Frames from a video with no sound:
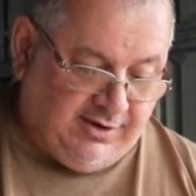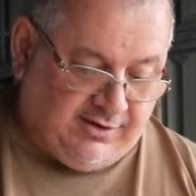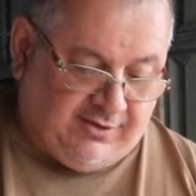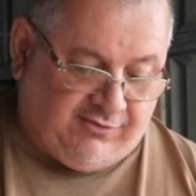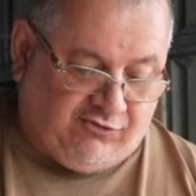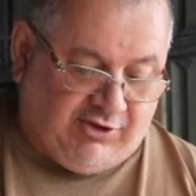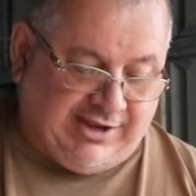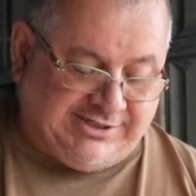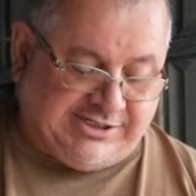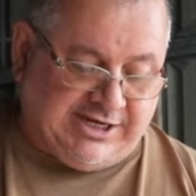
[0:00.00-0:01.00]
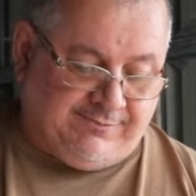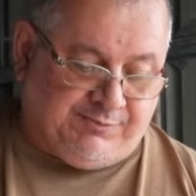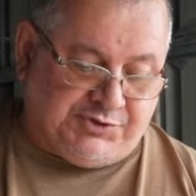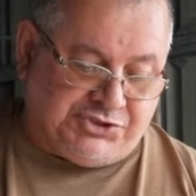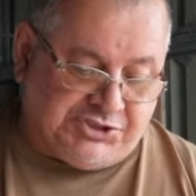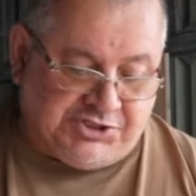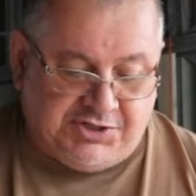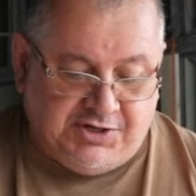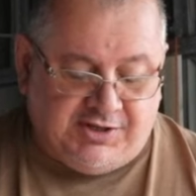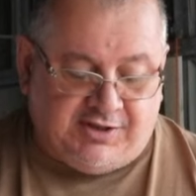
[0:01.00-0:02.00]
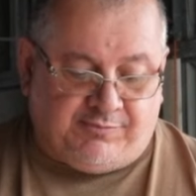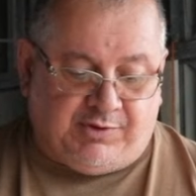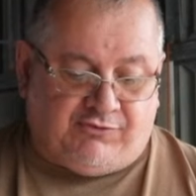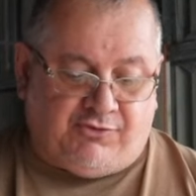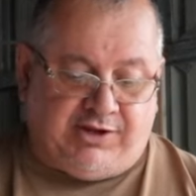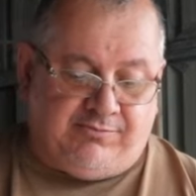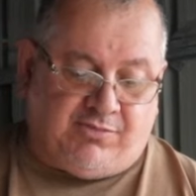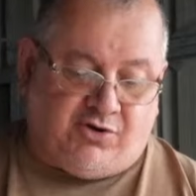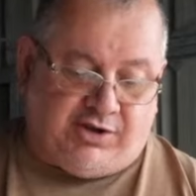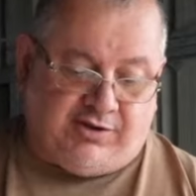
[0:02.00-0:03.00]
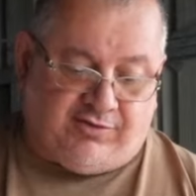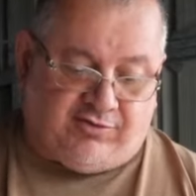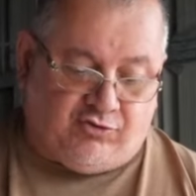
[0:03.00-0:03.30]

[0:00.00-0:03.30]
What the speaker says: Discharge temperature is between minus